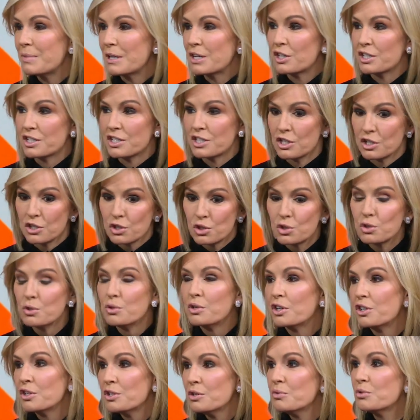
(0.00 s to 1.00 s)
Because the
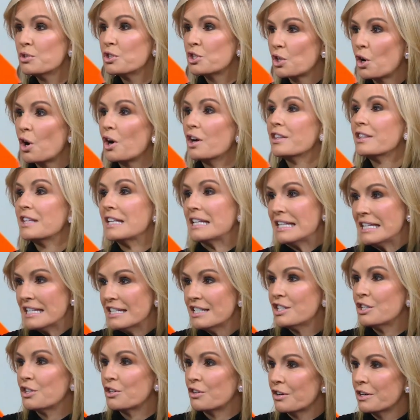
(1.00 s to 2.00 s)
sooner you start, the
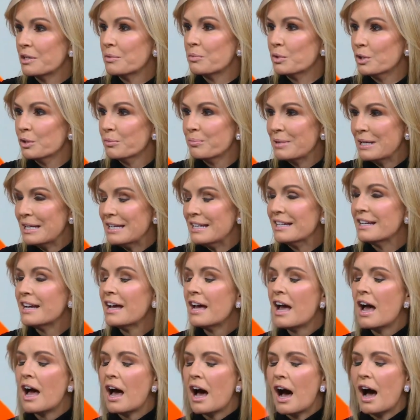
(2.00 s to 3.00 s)
easier it will be.
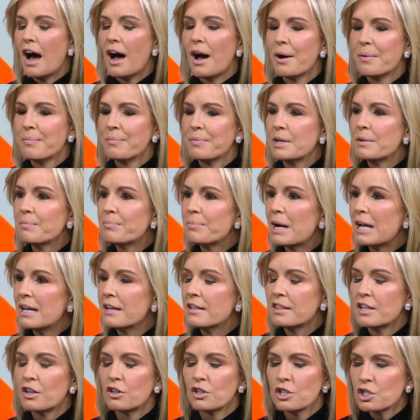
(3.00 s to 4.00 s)
Um,
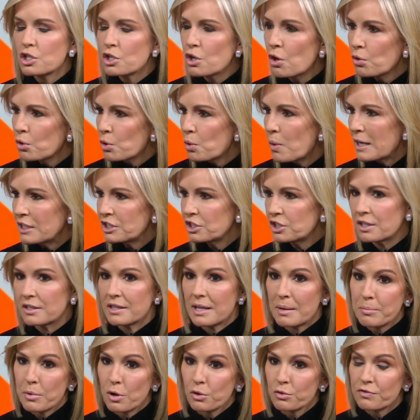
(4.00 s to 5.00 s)
but there is no question
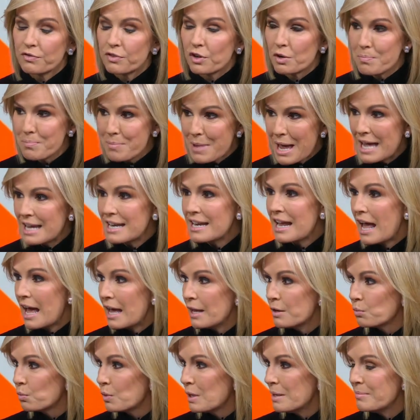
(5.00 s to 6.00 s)
that both for men
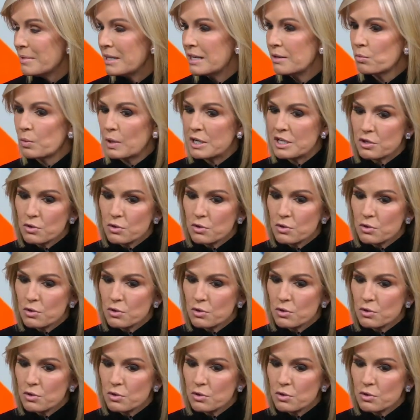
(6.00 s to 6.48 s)
and women, when